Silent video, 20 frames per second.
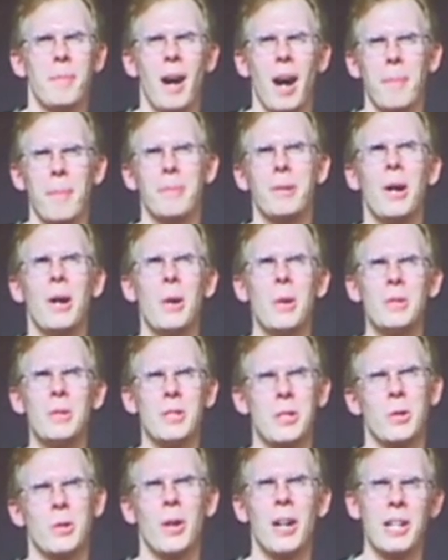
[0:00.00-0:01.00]
opcodes
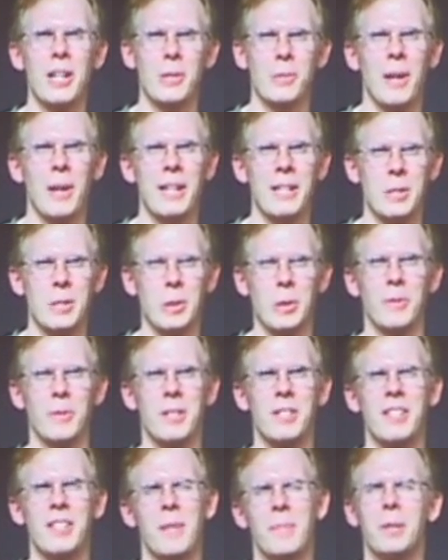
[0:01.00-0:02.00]
and trying to write sort of
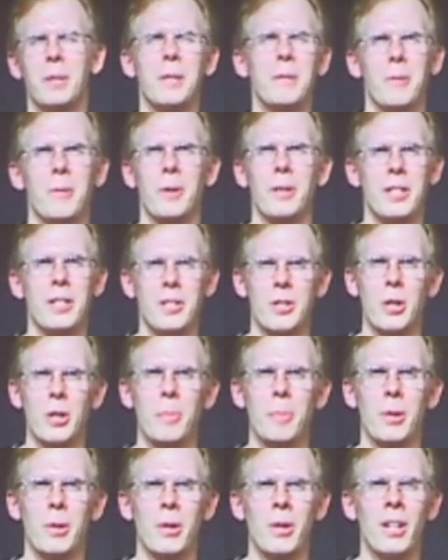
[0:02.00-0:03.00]
assembly for an
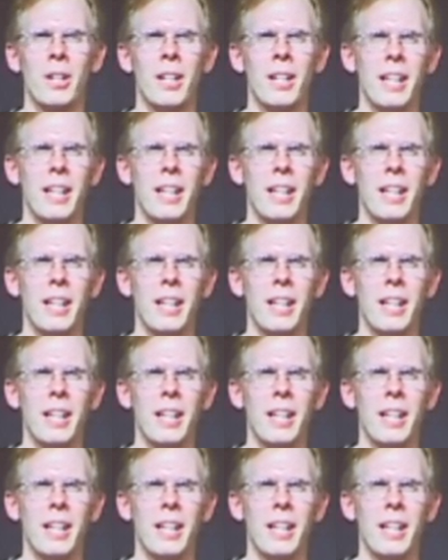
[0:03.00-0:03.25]
interpreter.